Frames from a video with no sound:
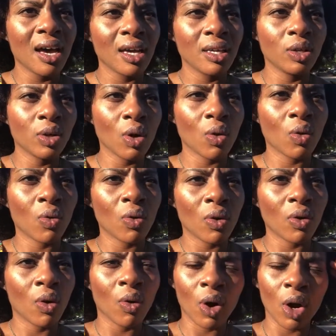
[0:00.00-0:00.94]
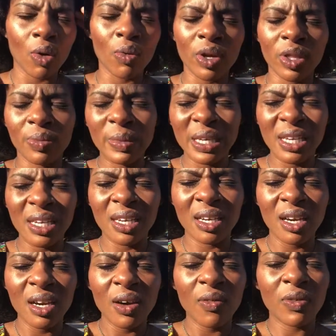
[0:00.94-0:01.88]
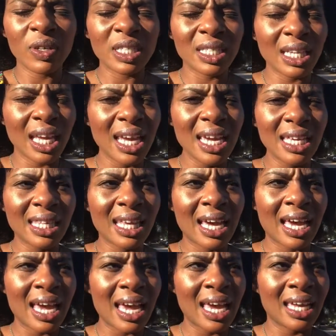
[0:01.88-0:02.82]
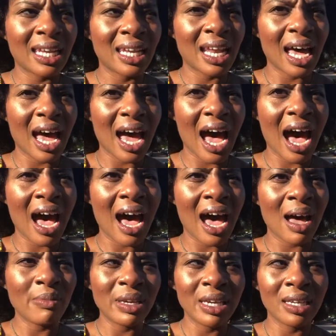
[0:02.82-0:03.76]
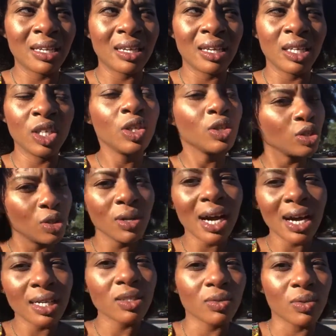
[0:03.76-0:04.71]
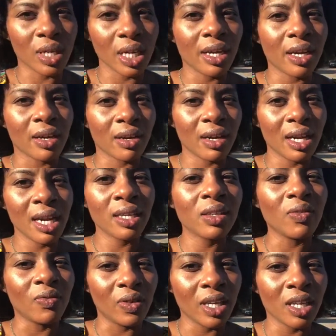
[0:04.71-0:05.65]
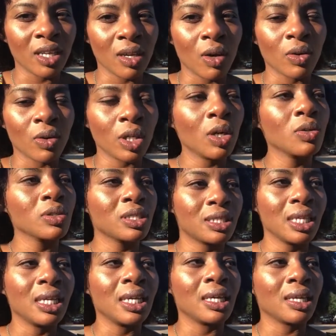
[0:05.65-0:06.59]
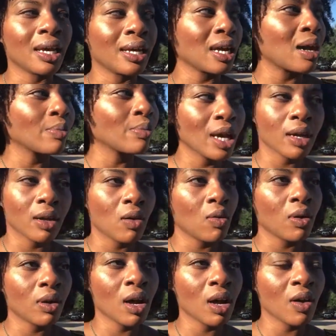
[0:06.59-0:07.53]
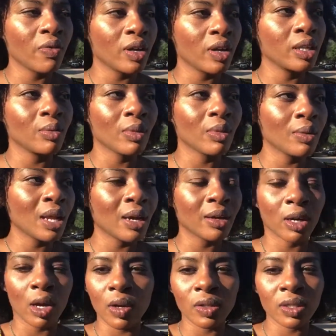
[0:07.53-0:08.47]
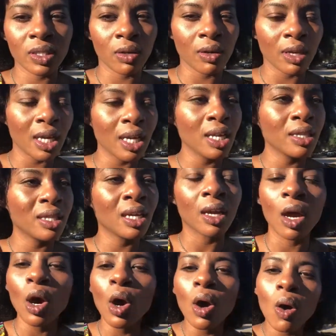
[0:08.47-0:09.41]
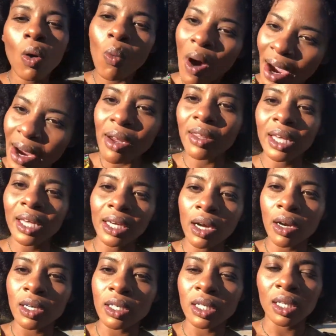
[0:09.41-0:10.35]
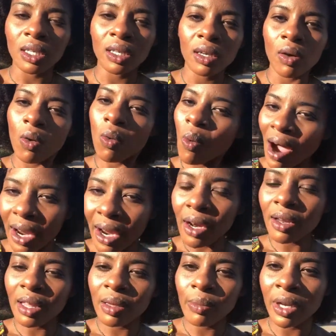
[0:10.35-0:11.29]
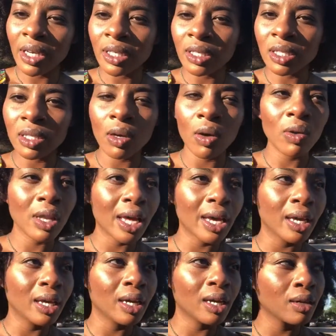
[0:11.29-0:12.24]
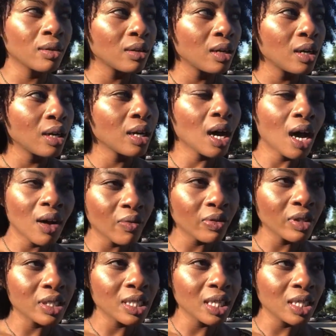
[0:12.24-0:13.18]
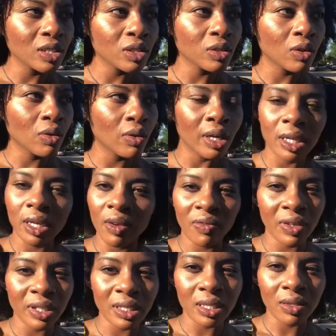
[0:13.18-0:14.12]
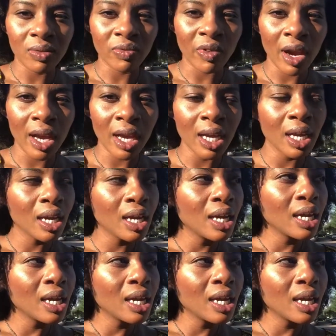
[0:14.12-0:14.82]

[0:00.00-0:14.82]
you know, or, or with me for saying that. And I, I, mean, you, you guys are here in the video. You'll see. Like, I'm not going off on them. I'm not cursing or anything. Why are they cursing? Why are they being so like confrontational and defensive, right?